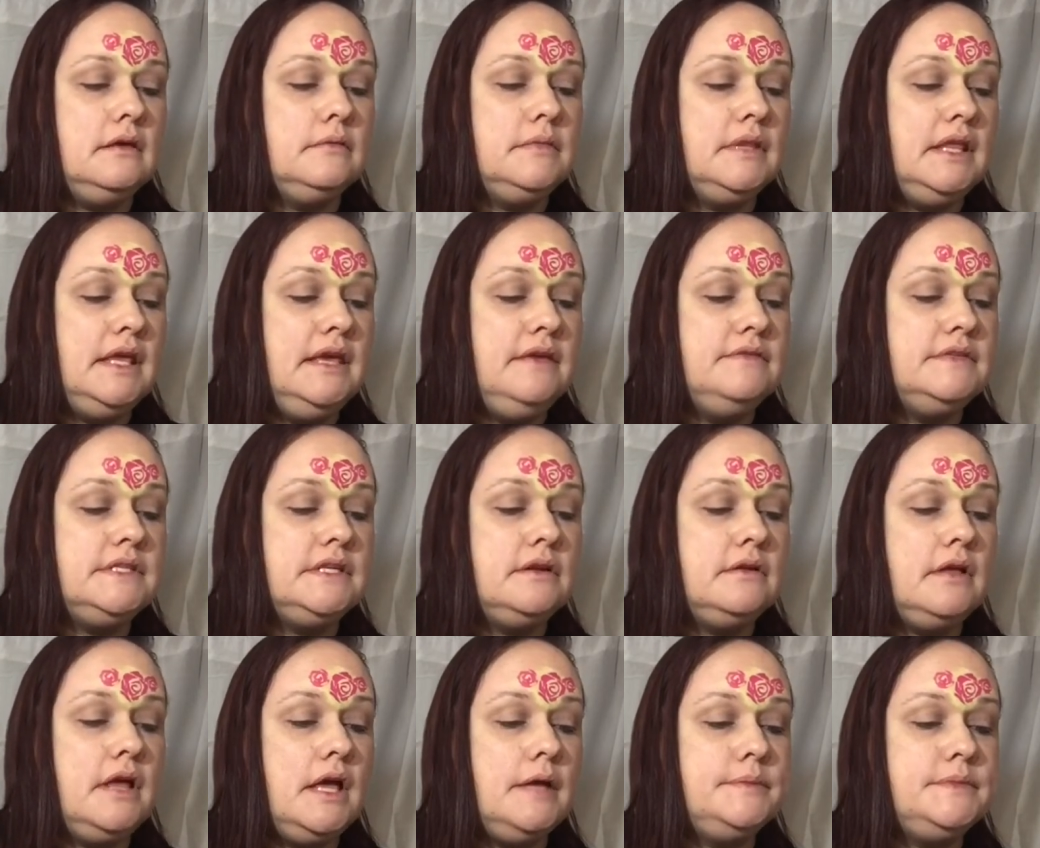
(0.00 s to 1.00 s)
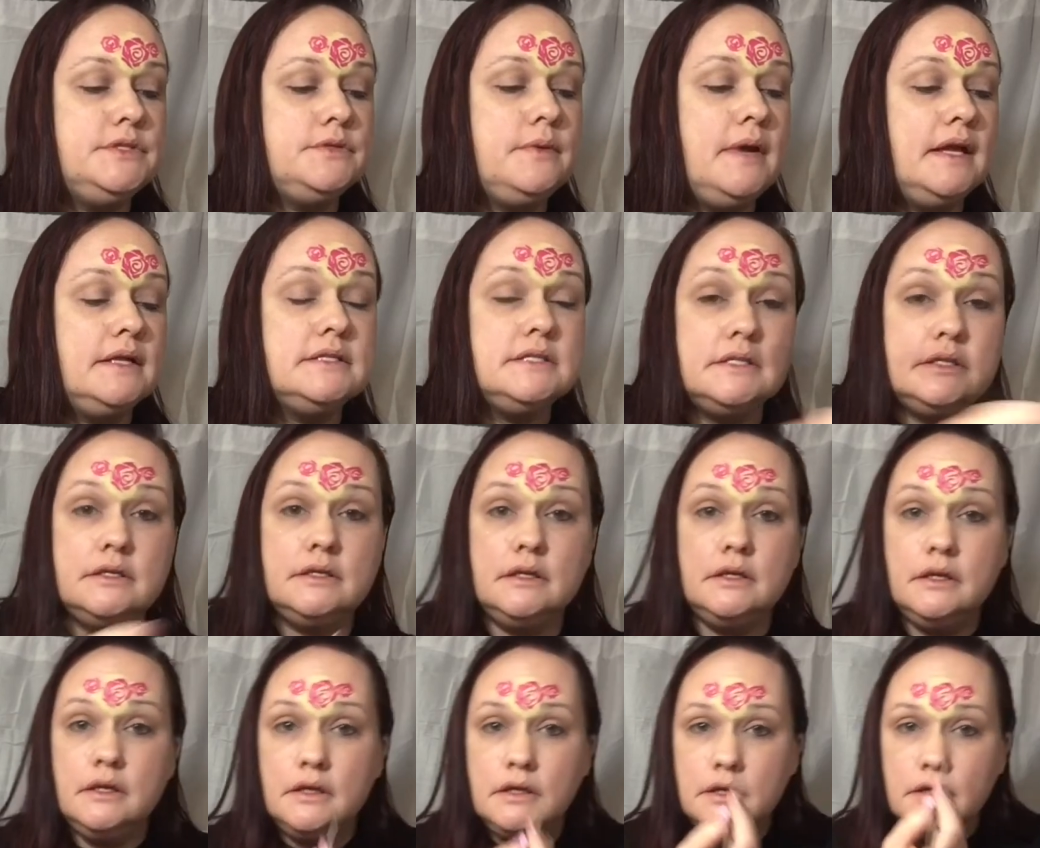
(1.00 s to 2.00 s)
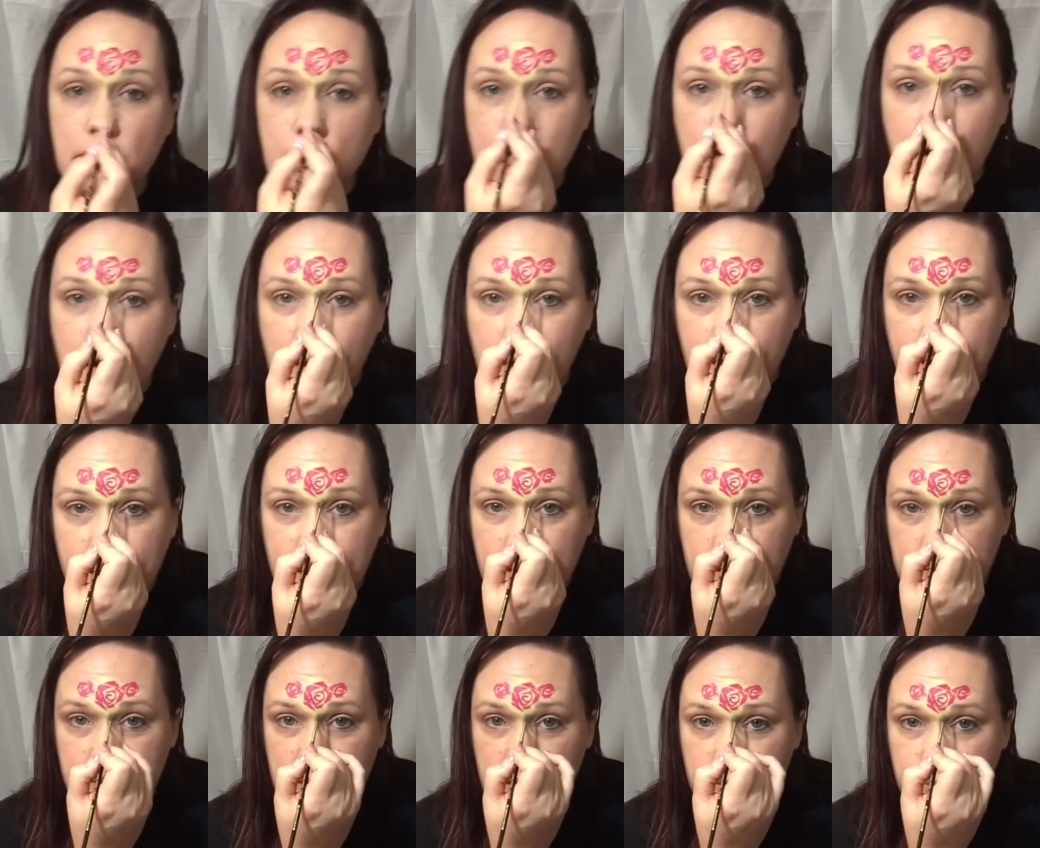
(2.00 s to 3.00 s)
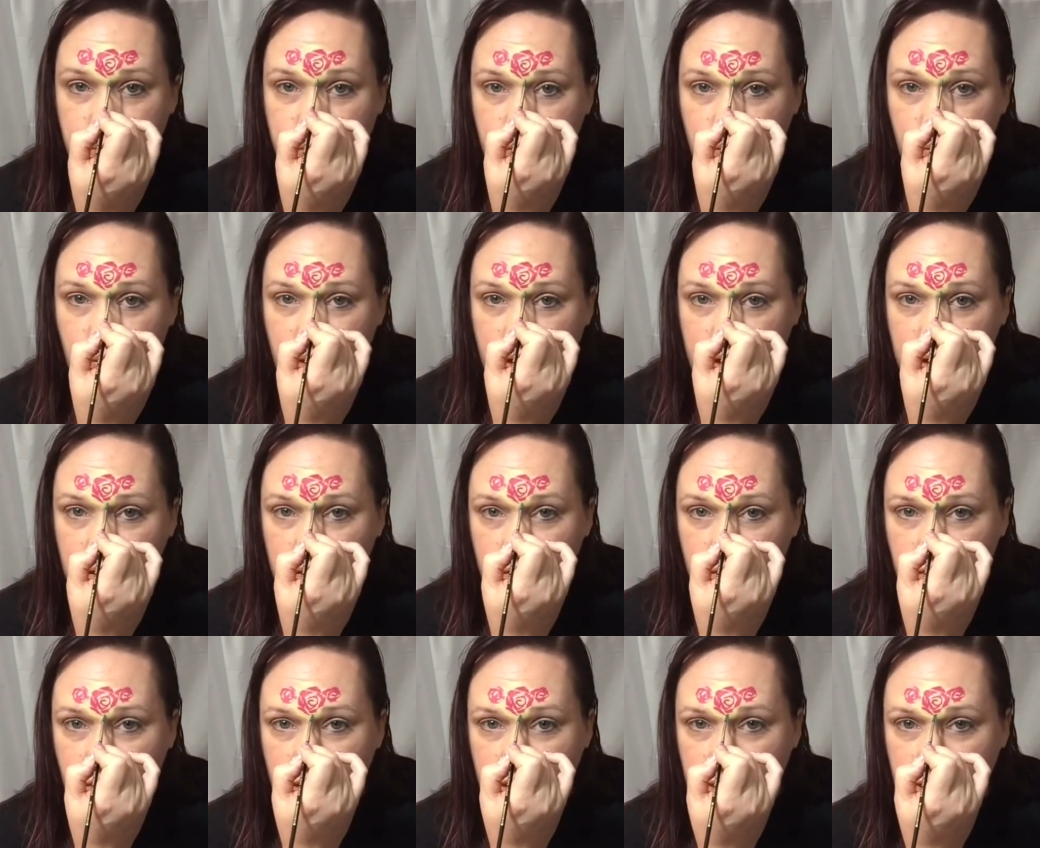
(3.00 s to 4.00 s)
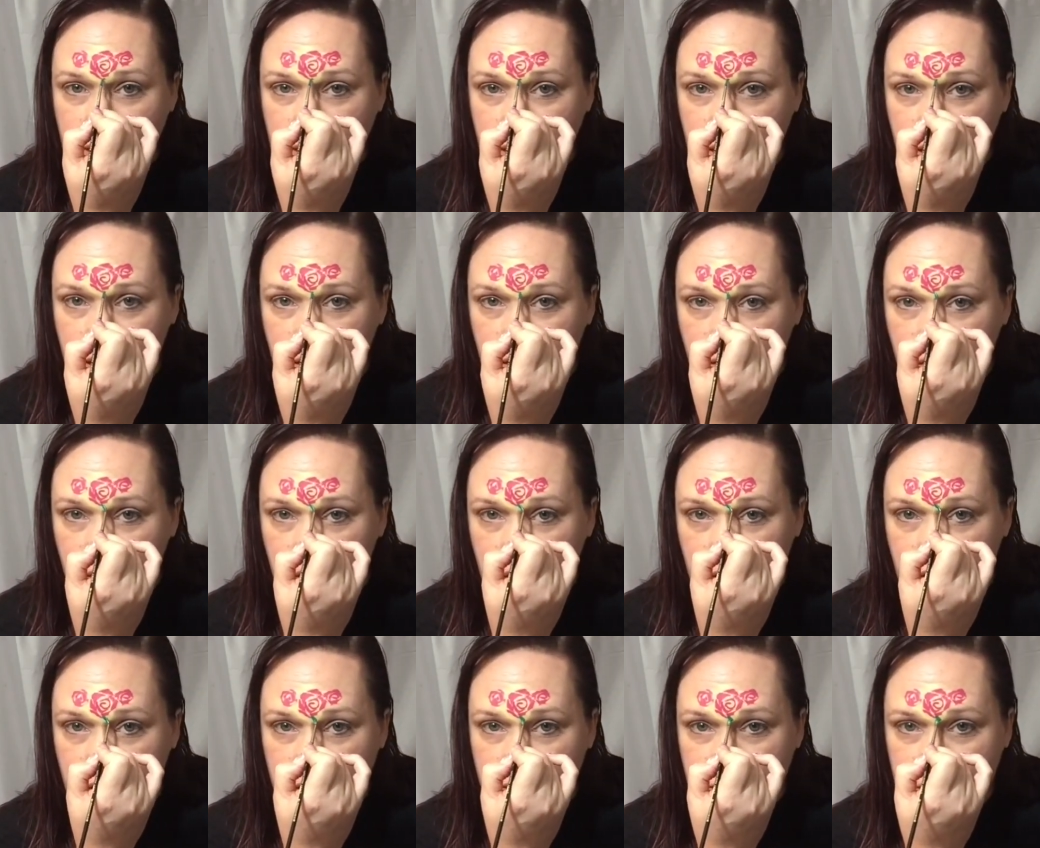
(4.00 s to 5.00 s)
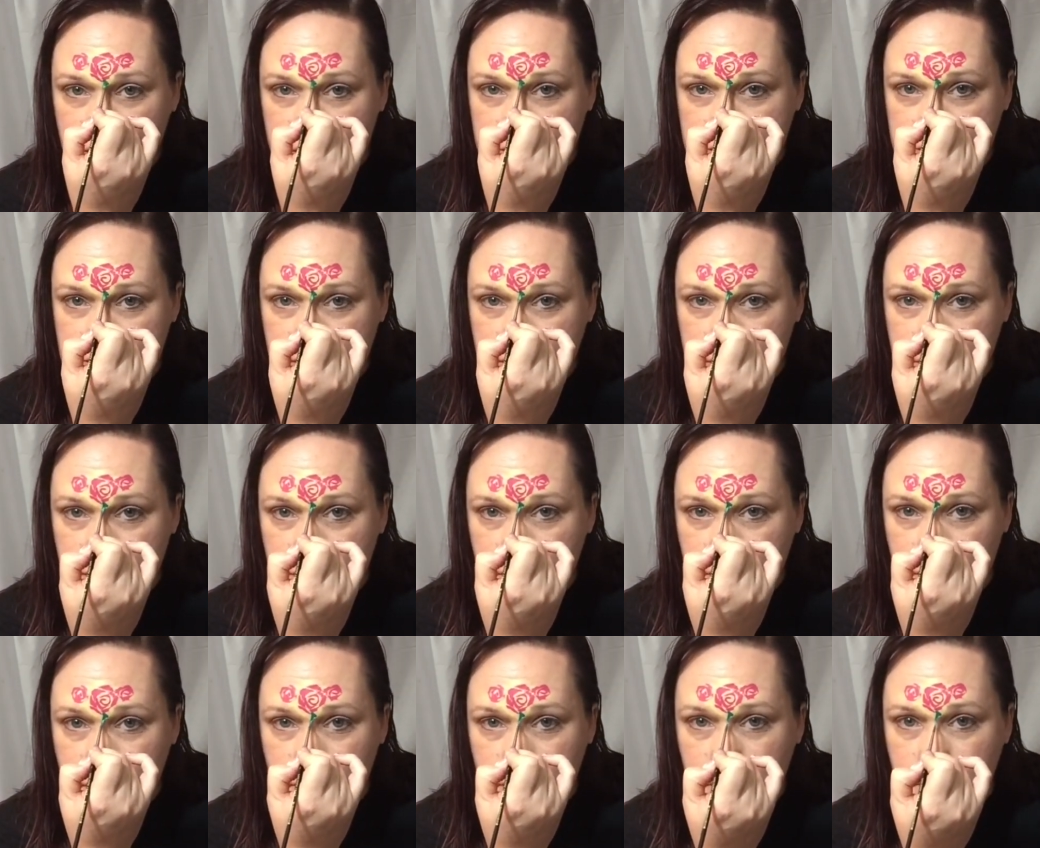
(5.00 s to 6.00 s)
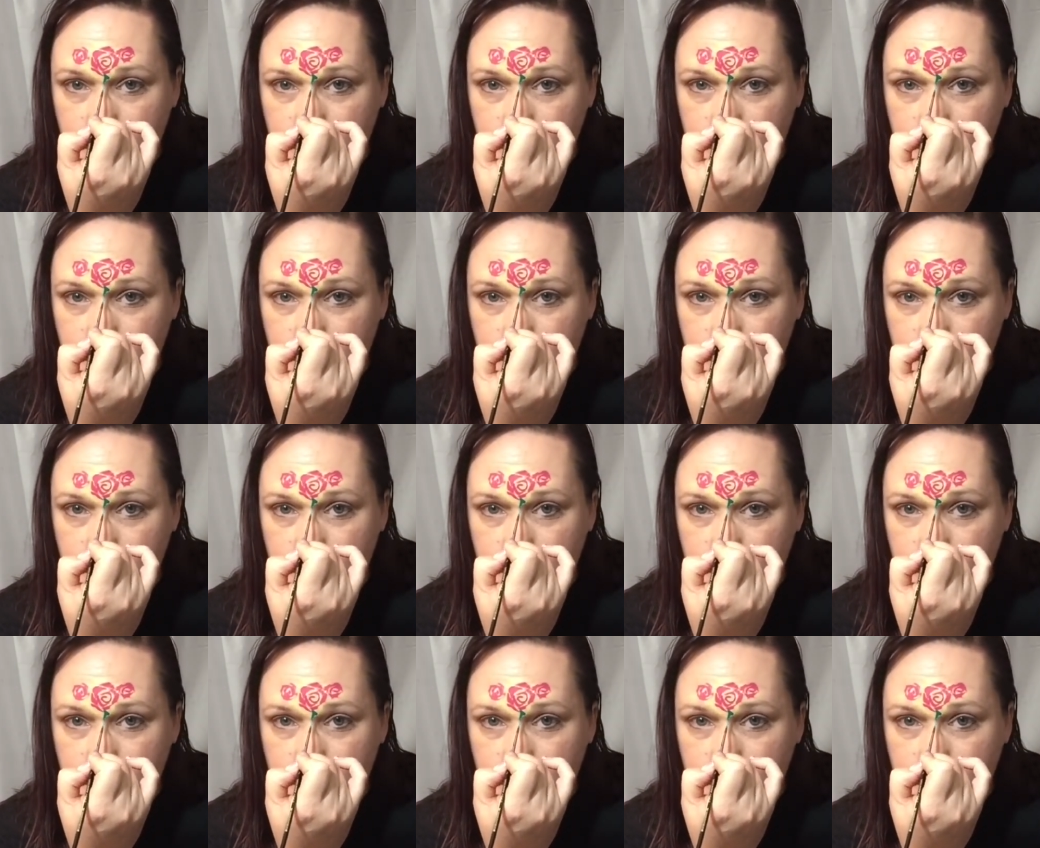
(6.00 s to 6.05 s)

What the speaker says: leaves, it'll help direct your eye. I'm going to put one right here, kind of in the center,